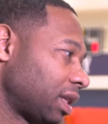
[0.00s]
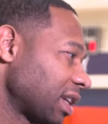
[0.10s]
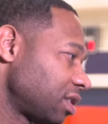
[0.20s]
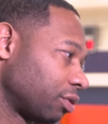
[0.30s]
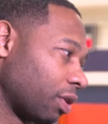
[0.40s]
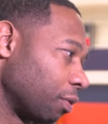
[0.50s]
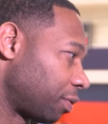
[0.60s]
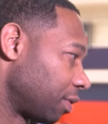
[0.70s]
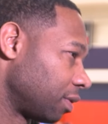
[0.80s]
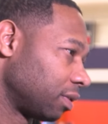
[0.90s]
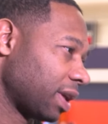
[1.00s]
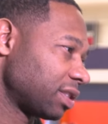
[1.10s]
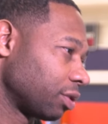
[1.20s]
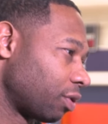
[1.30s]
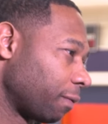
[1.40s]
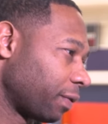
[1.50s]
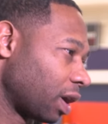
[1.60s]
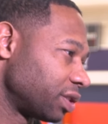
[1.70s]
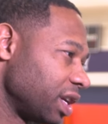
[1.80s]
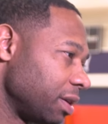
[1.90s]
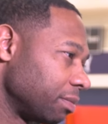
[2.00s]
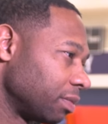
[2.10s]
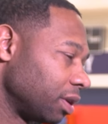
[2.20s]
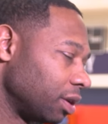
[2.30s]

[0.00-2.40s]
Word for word: That's the growth. That's the growth for our team.